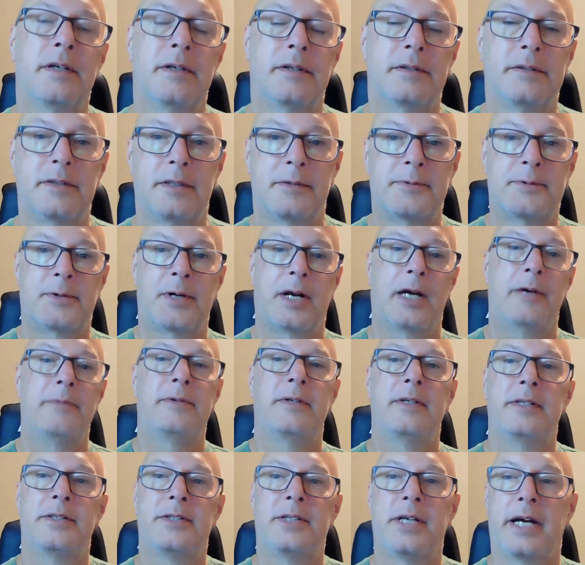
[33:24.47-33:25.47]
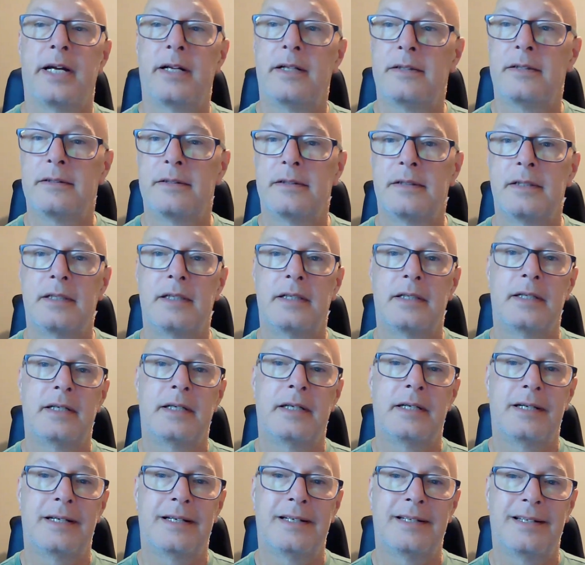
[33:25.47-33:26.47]
Subscribe to the channel,
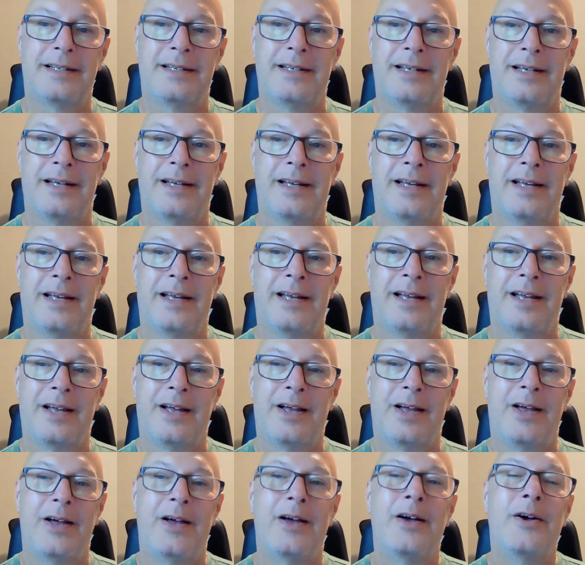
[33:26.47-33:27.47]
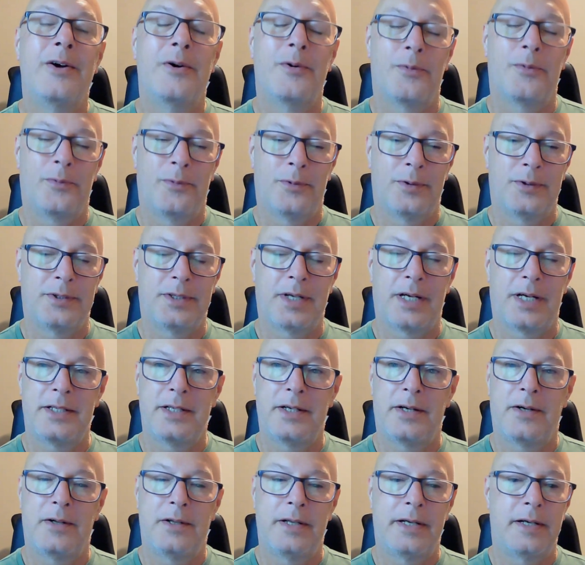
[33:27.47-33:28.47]
and we'll talk
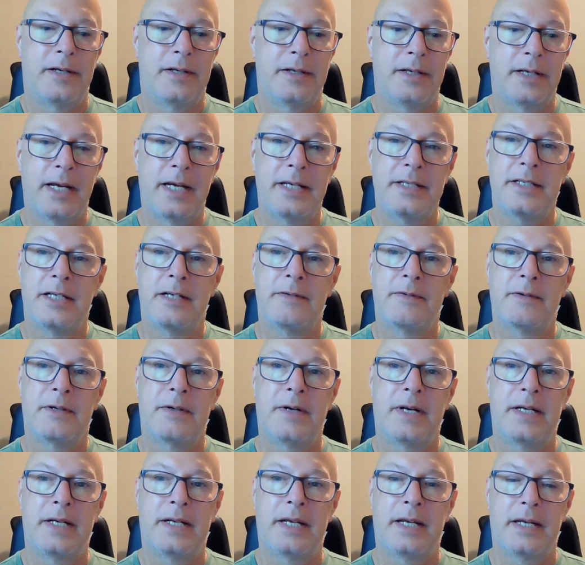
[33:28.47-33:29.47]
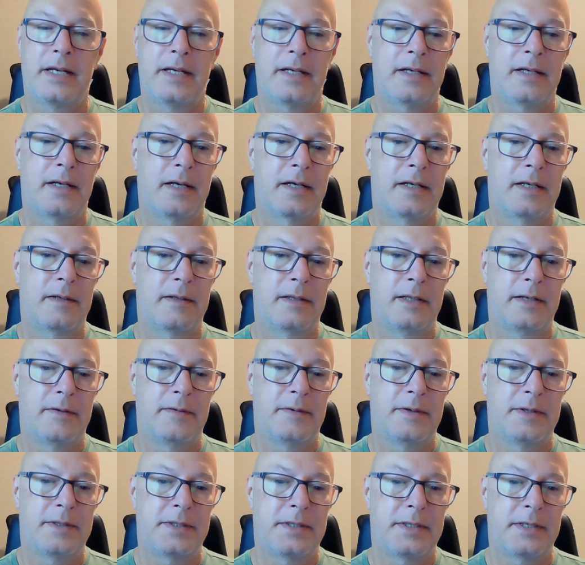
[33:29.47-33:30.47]
to you all later. You guys have a great day. I'm going to leave
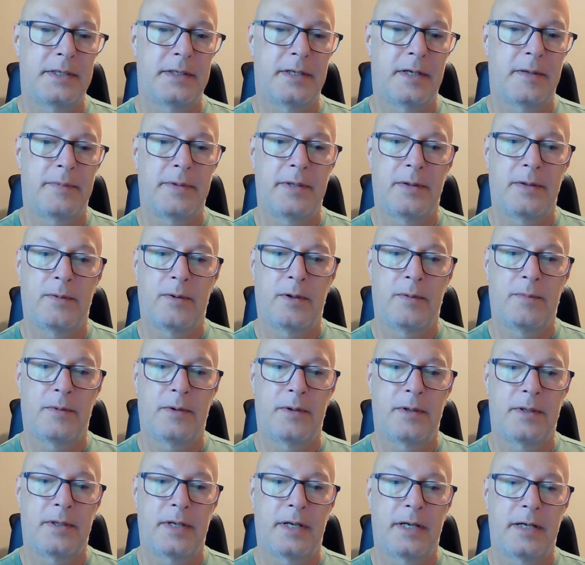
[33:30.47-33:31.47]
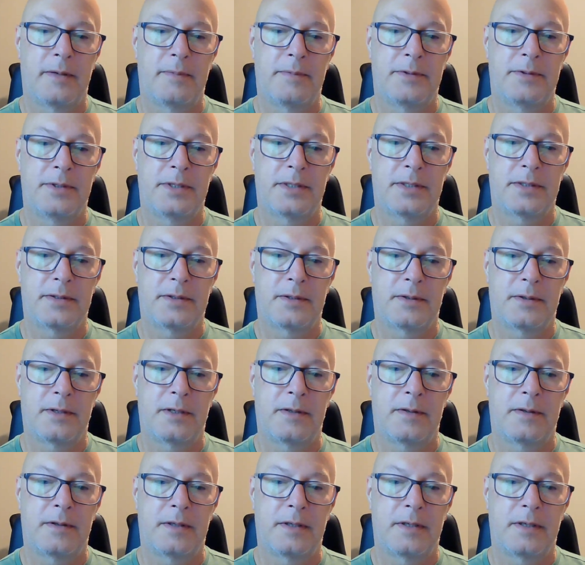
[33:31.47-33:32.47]
this up here one more time just
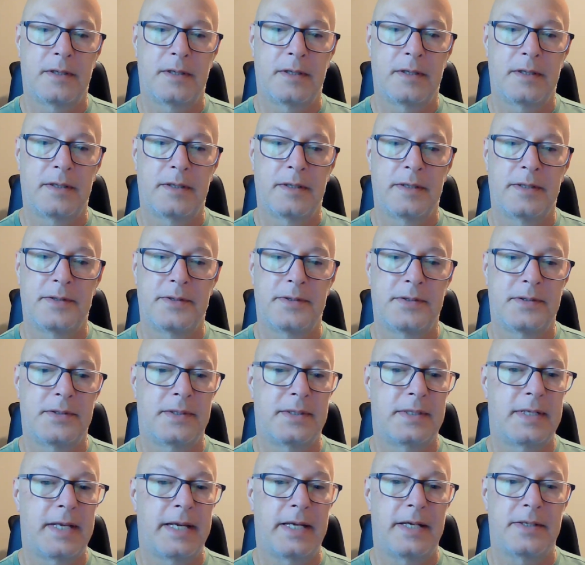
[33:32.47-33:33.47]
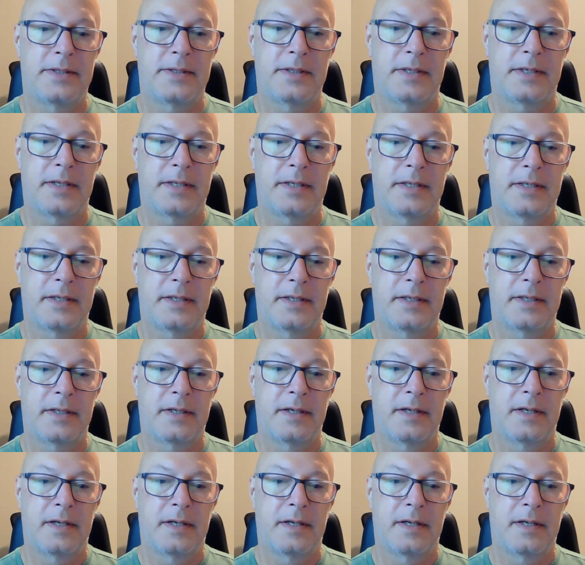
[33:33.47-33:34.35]
so this stays on here.